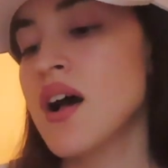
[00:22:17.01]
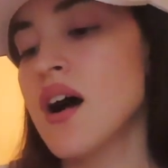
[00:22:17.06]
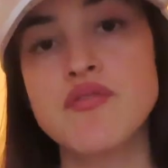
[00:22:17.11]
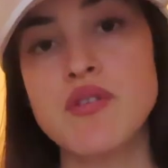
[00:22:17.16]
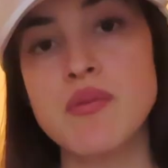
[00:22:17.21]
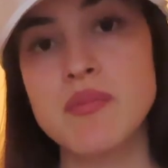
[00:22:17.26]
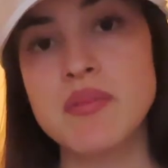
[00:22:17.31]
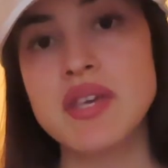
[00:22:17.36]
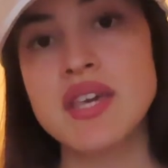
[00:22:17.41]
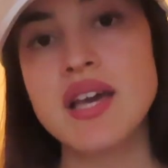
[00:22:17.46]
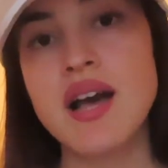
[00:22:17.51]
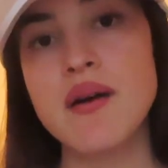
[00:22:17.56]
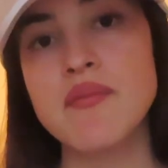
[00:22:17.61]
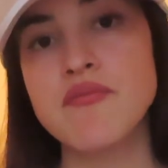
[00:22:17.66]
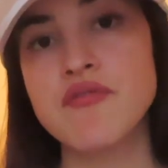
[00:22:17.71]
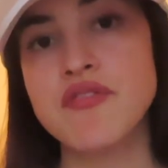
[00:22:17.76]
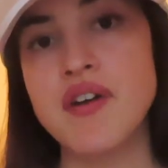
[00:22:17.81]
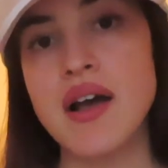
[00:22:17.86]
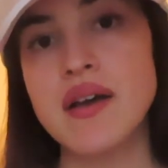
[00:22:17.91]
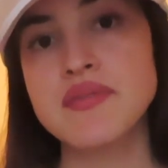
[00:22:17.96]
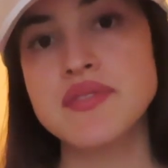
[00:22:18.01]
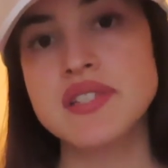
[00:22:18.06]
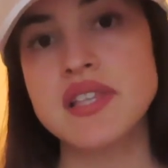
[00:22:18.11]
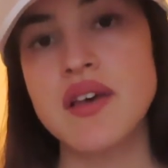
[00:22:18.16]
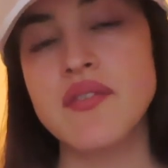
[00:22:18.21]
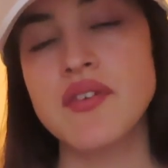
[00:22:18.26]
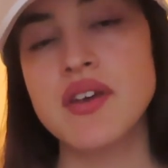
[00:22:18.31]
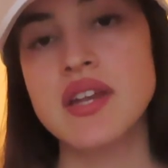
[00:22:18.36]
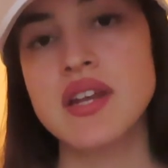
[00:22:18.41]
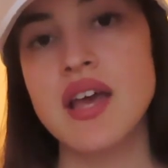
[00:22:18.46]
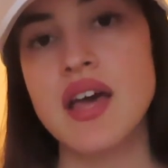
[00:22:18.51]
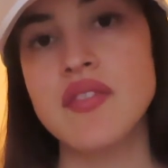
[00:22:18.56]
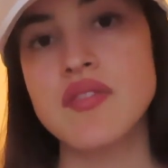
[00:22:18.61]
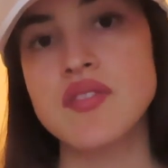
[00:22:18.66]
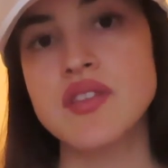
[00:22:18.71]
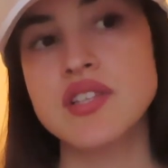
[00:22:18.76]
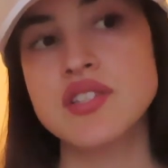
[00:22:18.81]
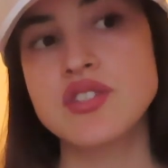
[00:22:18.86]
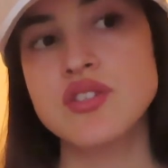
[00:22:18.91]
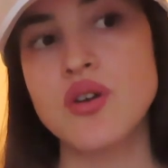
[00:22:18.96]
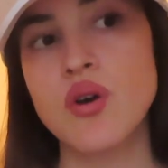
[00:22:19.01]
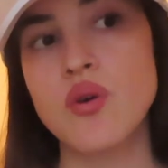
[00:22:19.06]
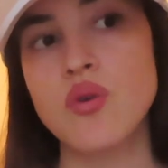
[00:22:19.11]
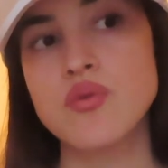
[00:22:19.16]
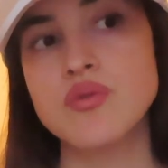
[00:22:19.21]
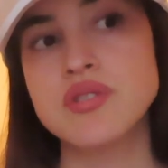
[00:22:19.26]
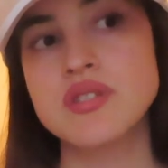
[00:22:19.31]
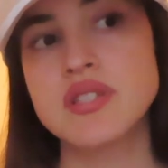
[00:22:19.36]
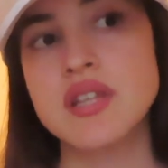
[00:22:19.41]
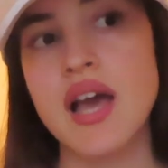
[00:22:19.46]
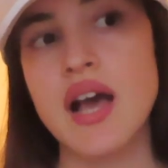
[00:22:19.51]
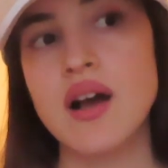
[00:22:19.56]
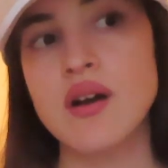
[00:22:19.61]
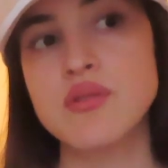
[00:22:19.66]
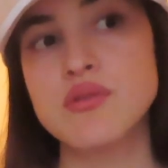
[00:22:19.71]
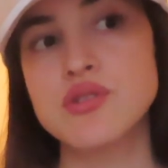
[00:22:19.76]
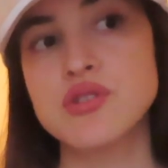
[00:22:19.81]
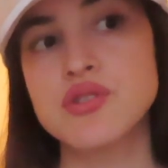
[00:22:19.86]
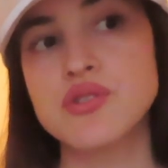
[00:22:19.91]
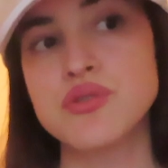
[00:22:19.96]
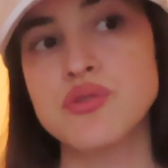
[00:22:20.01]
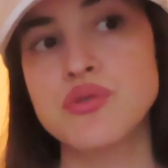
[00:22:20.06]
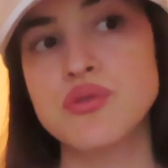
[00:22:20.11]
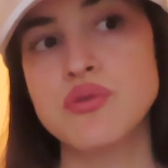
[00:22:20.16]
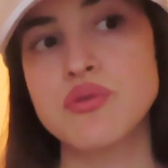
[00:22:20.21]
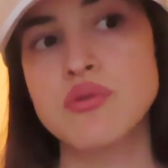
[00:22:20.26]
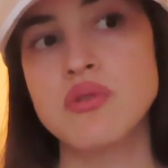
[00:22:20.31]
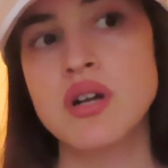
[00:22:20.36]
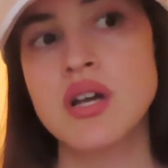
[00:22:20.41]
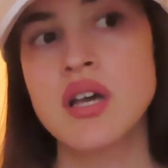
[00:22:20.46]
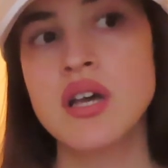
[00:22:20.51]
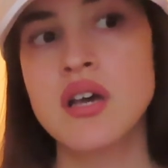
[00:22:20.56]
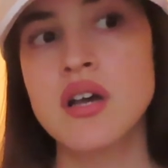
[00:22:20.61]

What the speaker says: For me, I'm 5'7", and this goes down to